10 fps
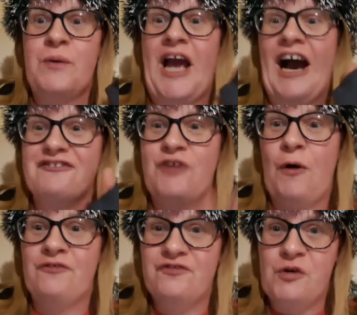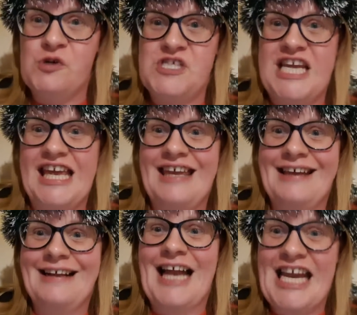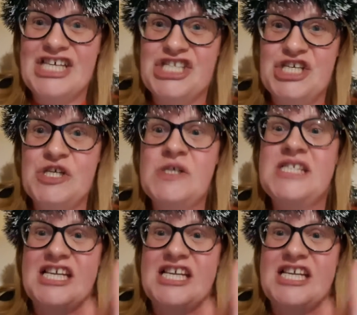We have got 40 issues.